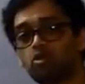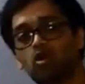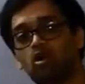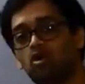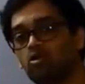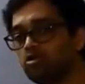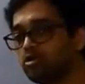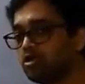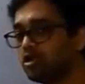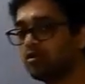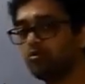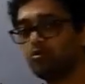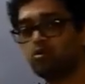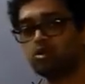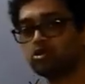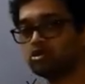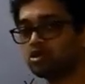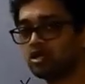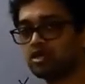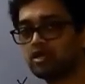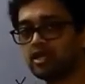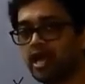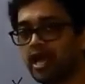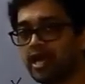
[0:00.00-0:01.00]

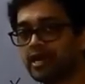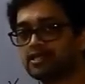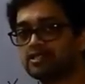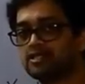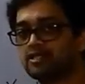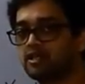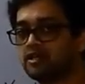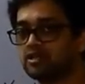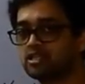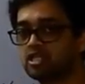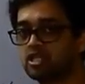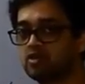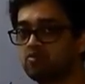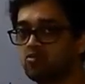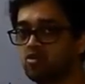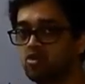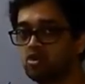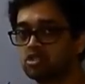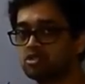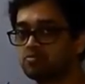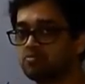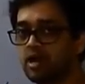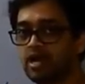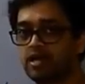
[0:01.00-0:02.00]
the acceleration
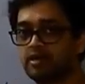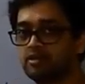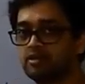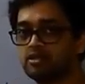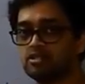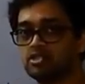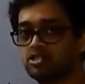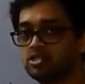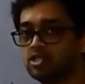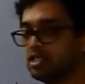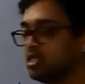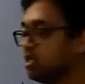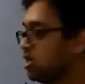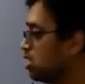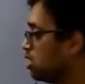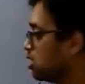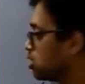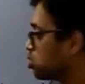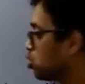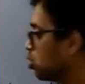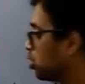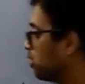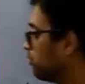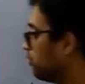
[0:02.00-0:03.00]
was minus g.
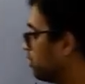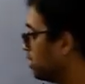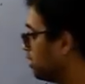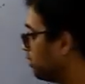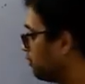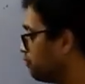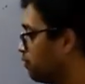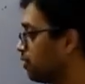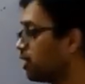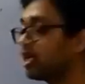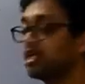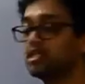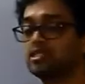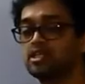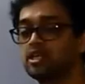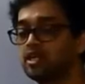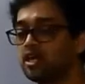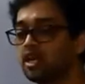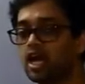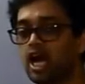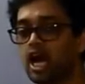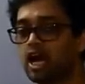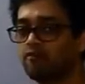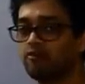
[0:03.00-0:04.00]
So even if we
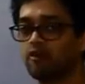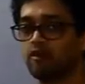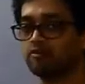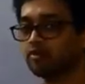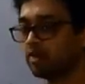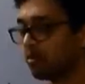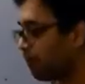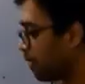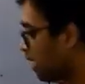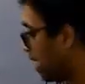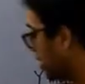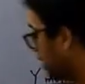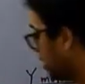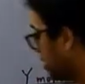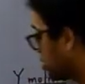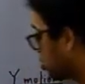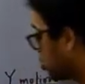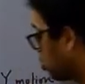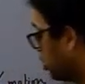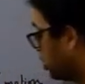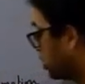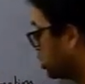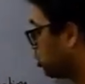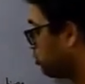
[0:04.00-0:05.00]
consider half of the part,
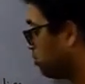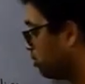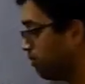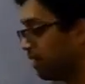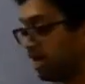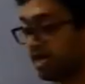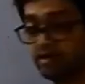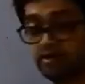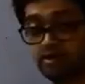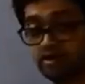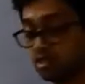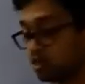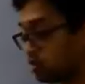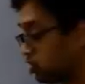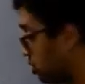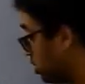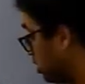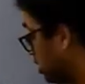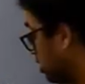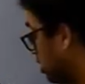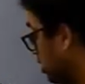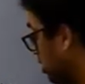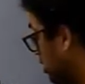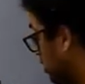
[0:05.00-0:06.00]
it's going to be minus
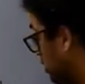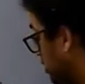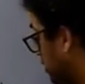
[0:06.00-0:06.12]
g.